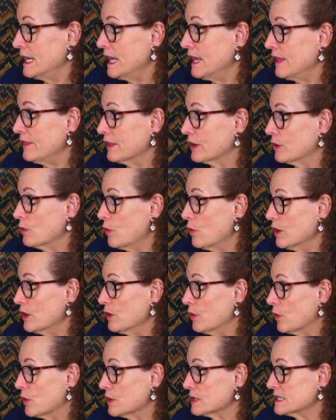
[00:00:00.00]
The
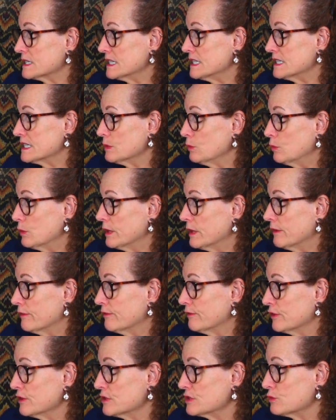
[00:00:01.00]
quarter horses were the
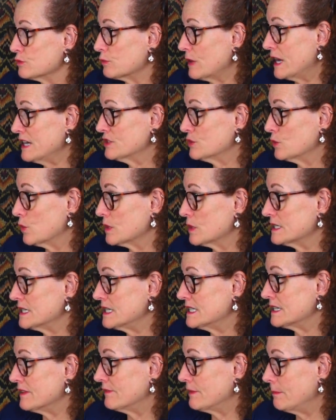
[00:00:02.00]
first race
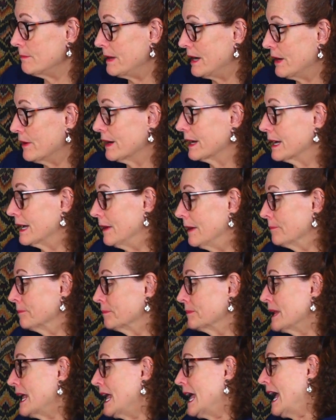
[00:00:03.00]
horses of America,
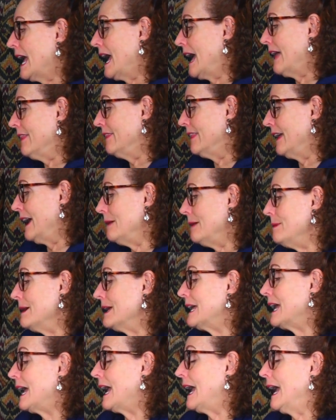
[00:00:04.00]
and they
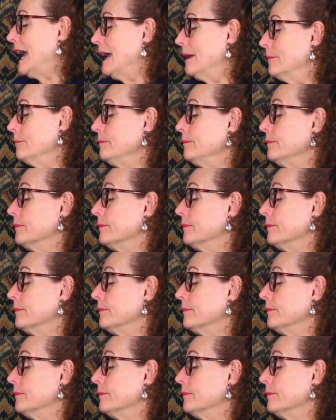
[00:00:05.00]
became